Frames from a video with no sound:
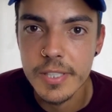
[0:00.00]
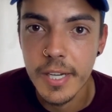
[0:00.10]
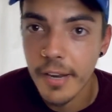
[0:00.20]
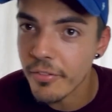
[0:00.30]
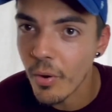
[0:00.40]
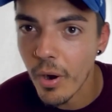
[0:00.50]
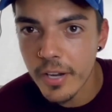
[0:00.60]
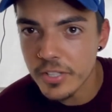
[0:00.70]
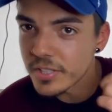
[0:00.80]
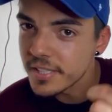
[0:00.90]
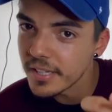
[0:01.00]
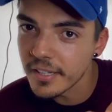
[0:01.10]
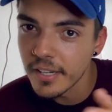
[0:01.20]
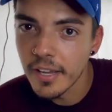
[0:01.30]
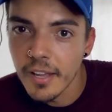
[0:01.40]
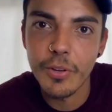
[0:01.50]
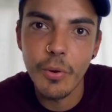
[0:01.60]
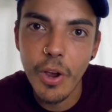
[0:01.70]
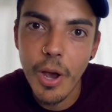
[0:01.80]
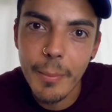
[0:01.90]
And if you are interested, throw a
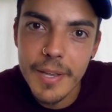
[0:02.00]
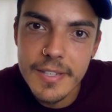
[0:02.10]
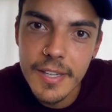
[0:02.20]
comment